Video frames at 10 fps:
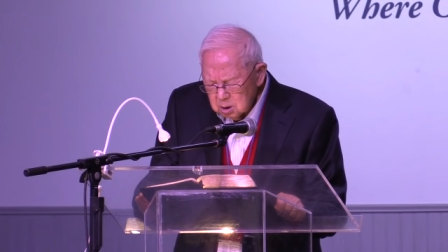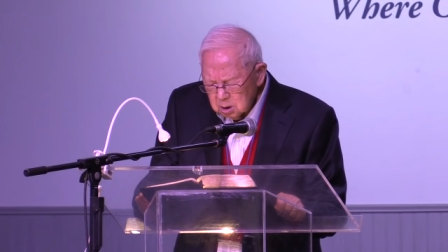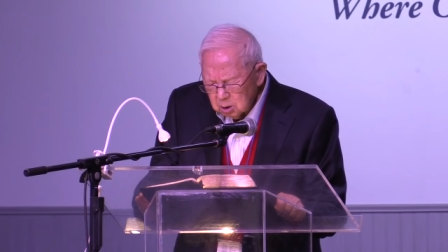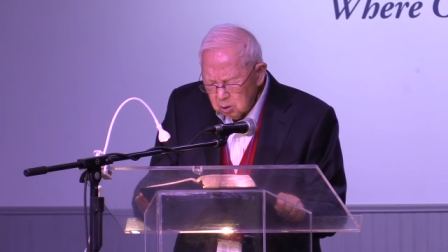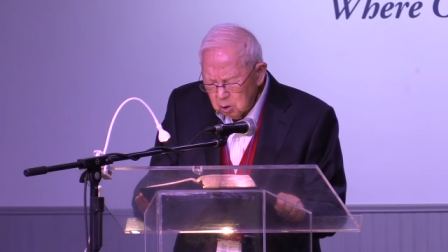
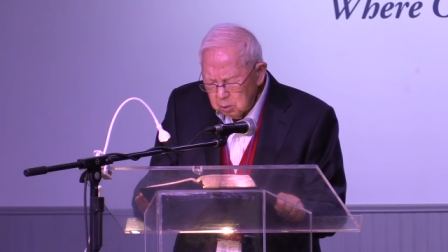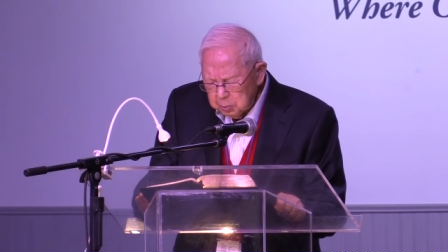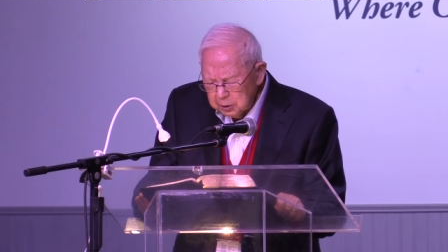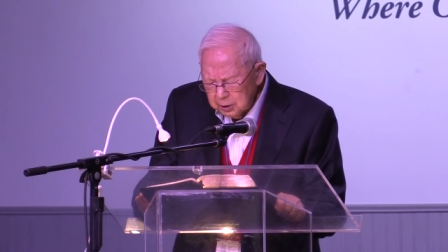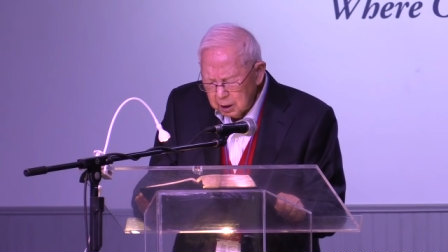to
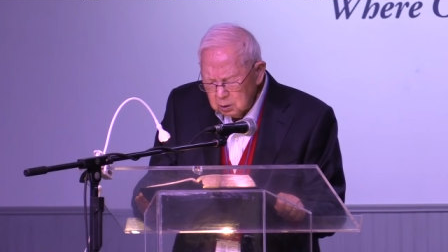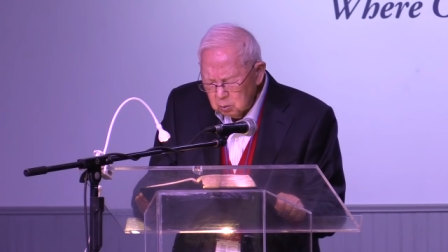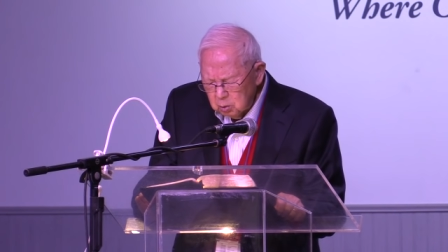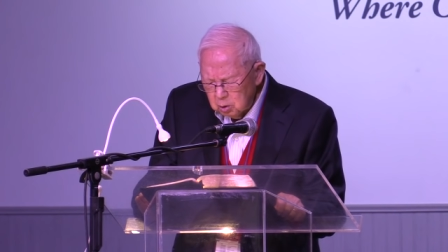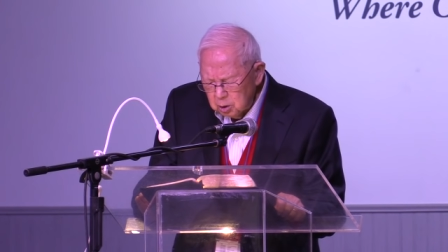open thy
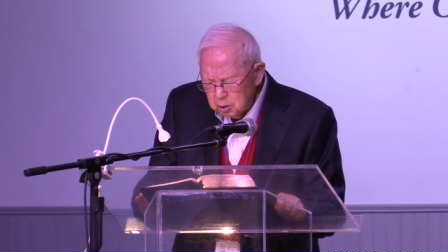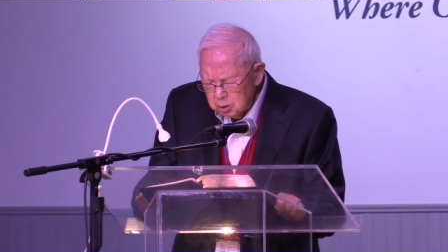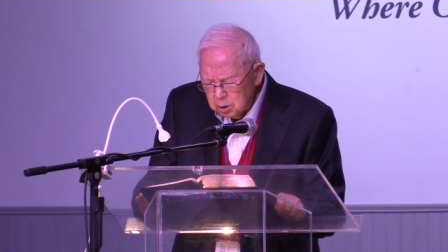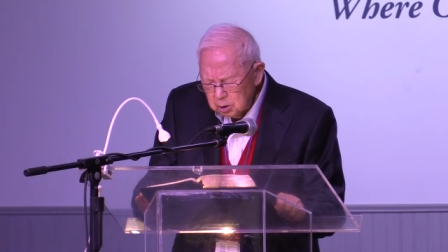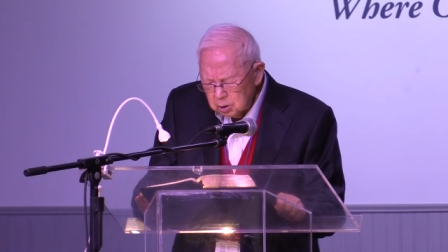
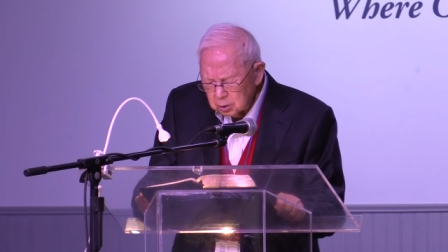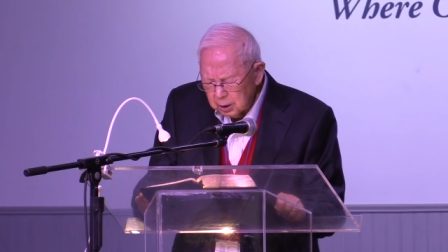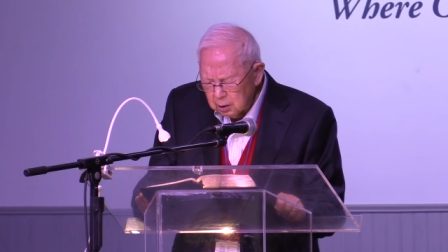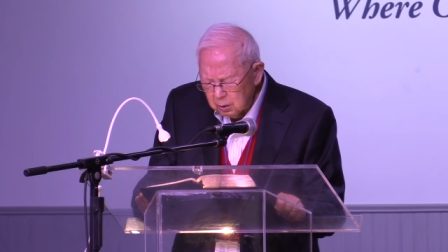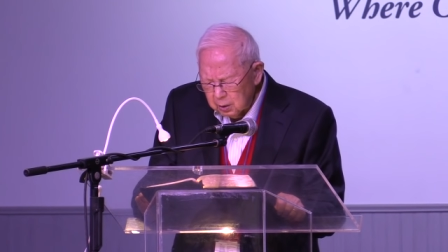word to
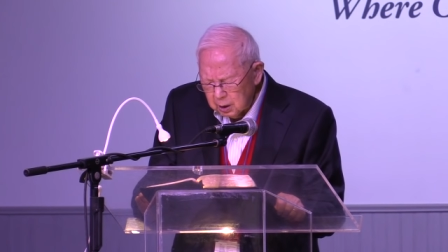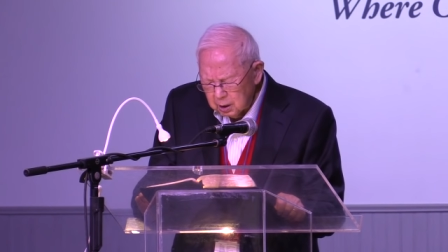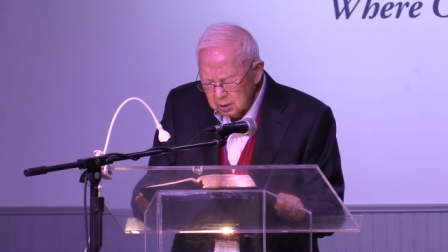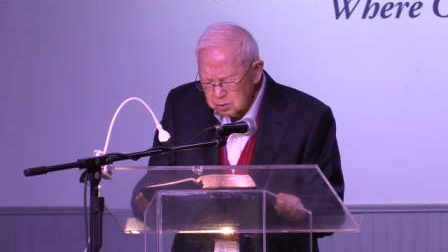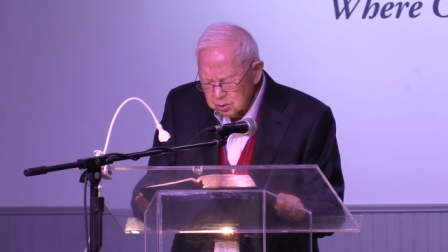our
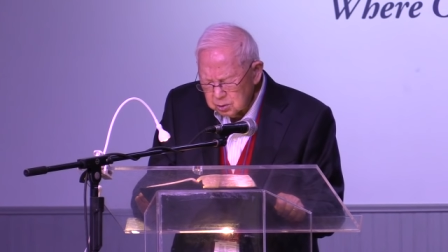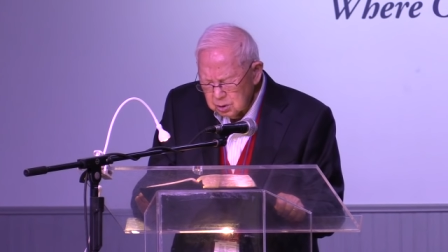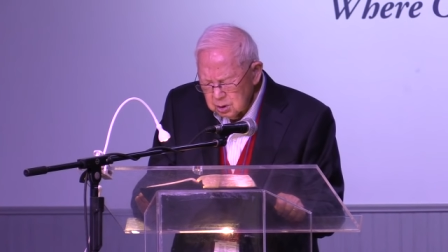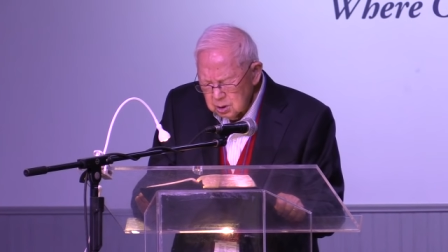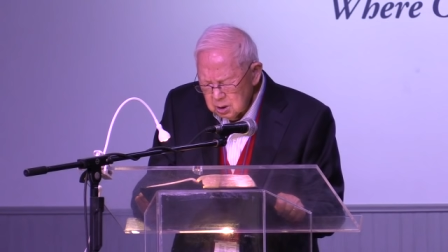hearts
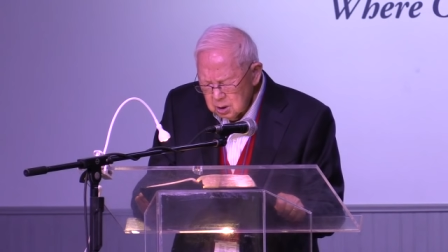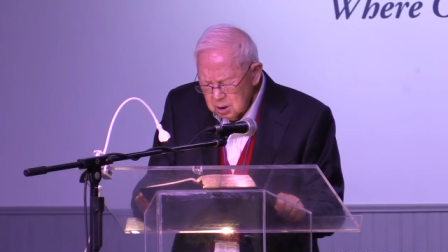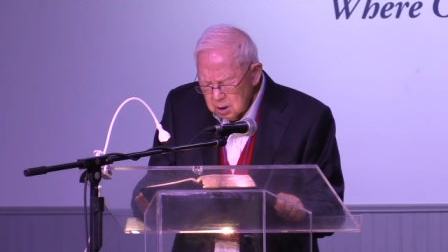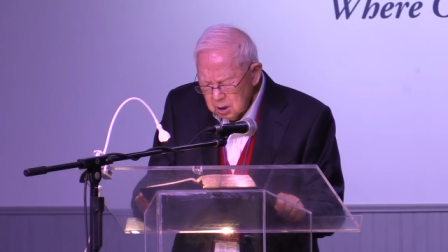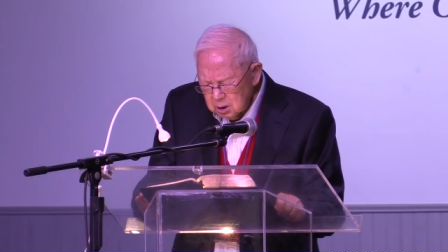
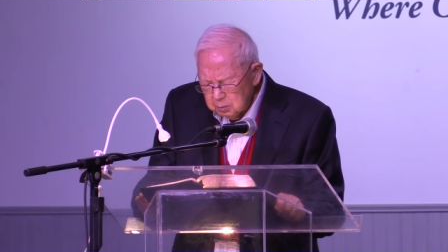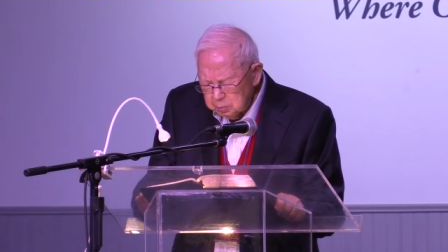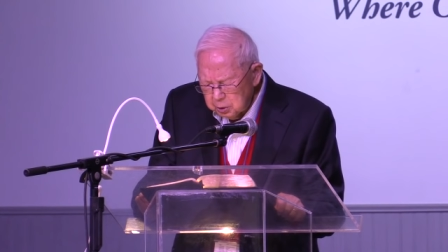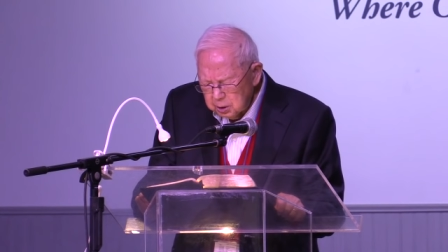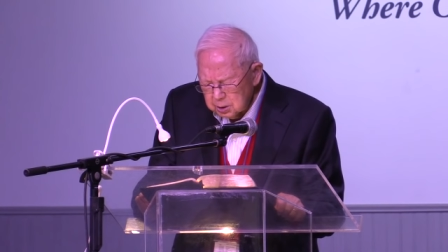and
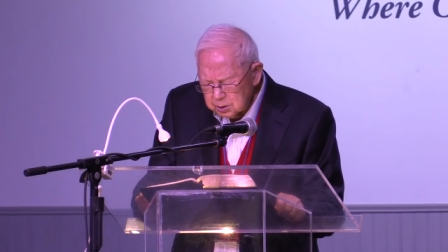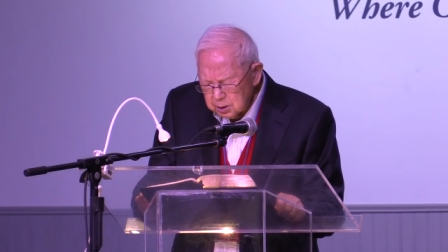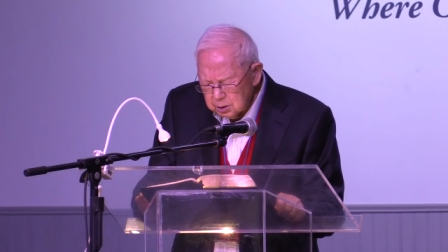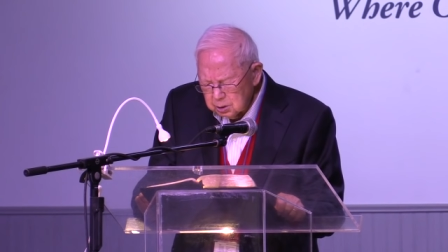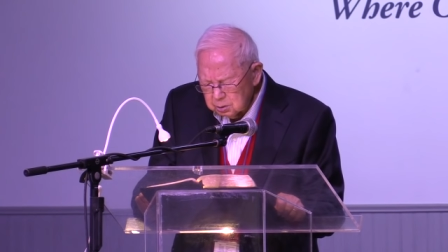bring us
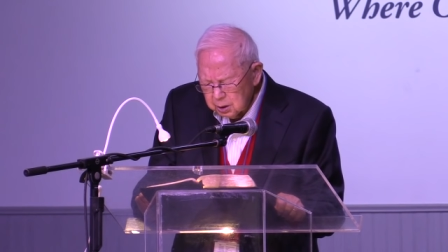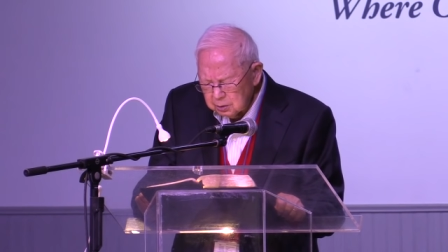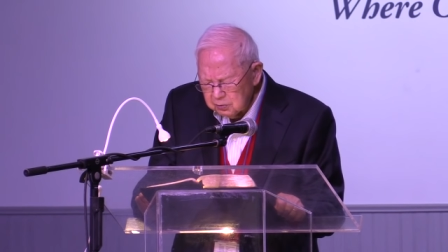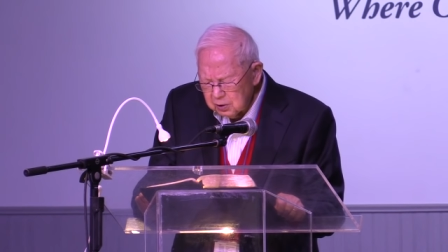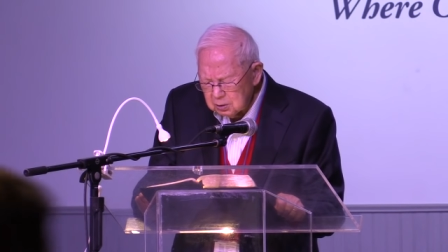into
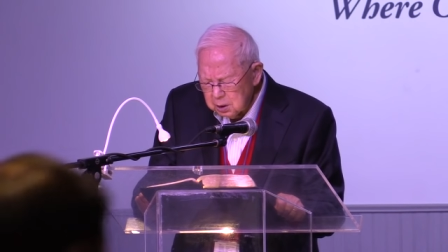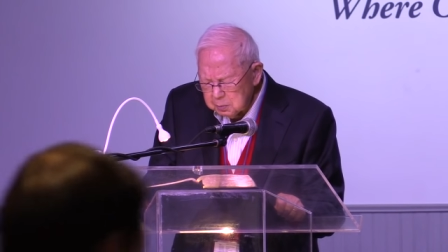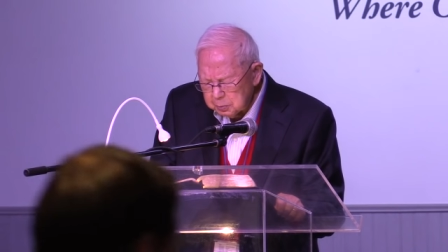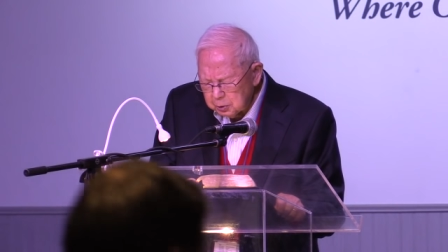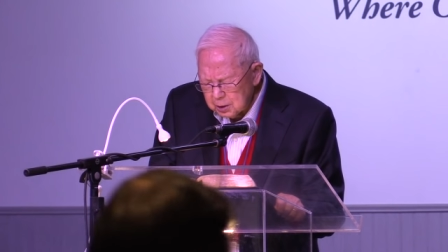thy very
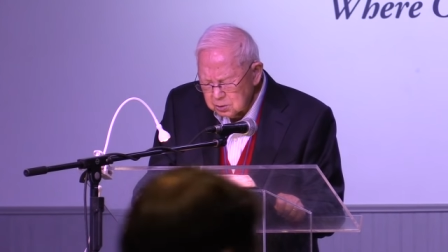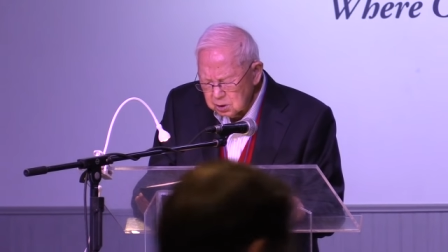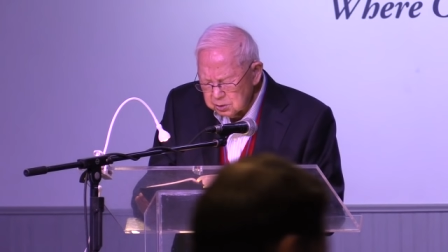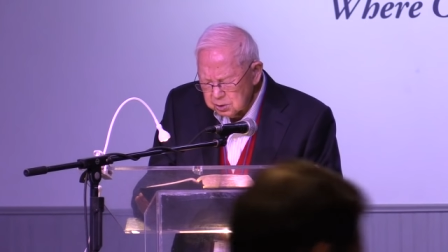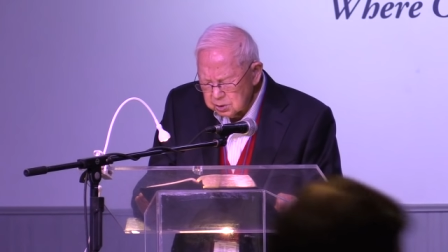
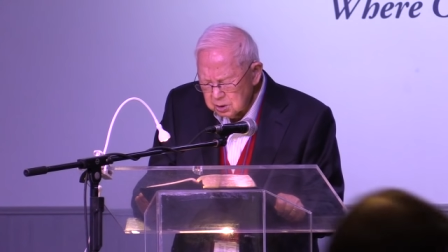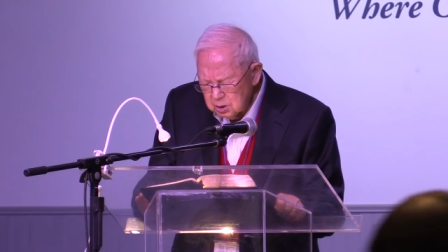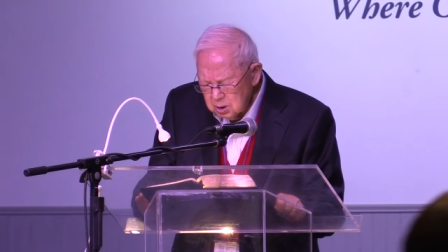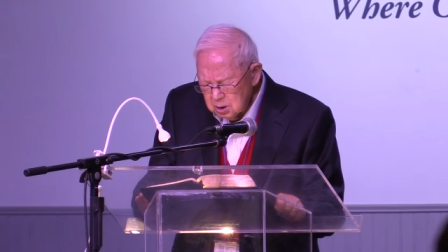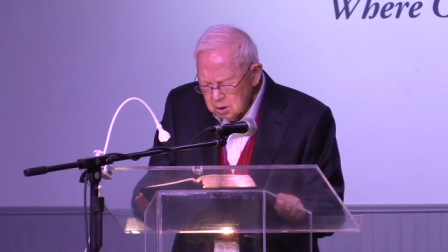presence
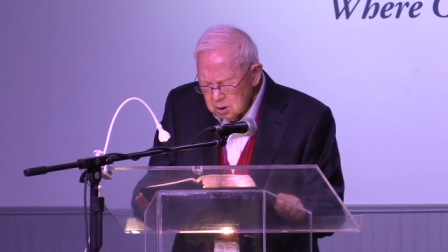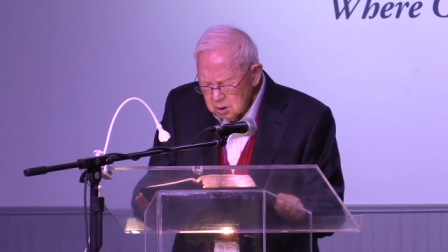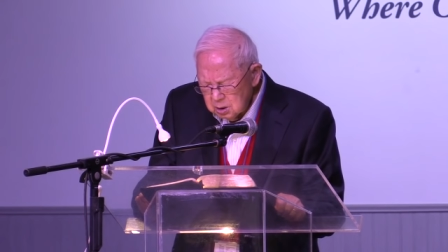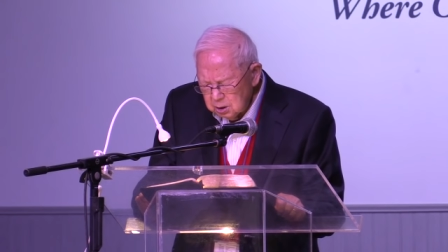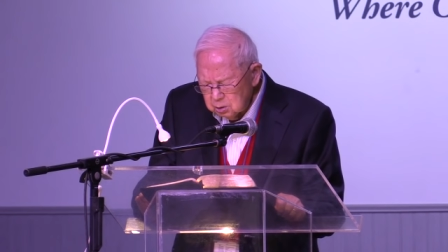
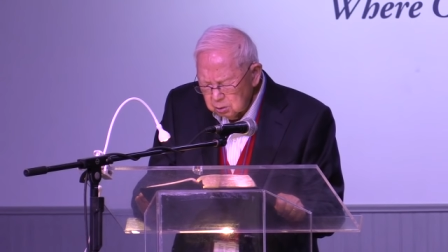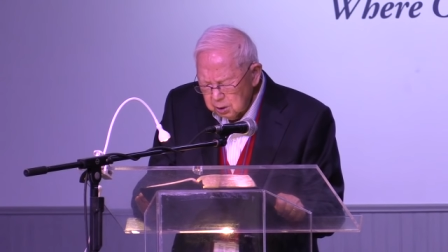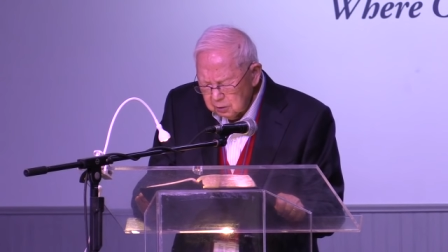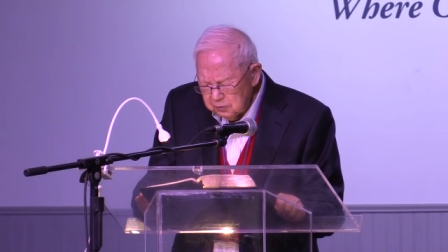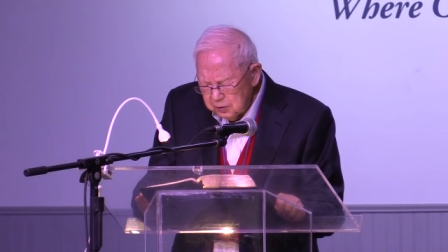into
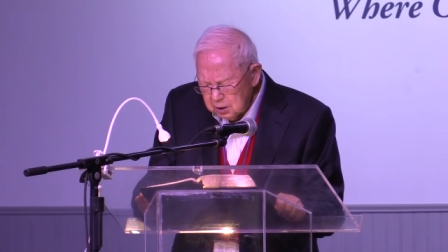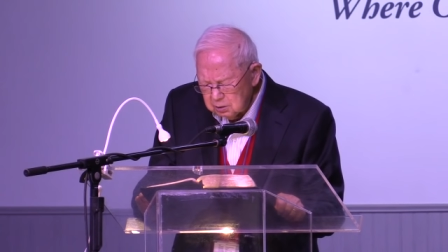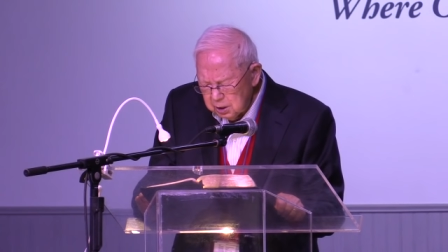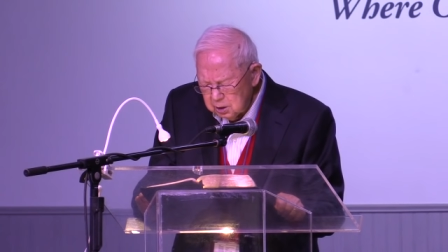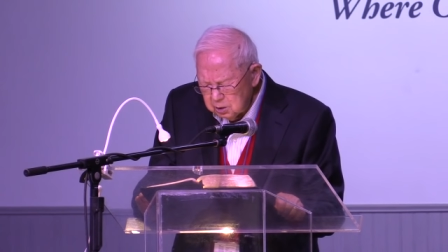the very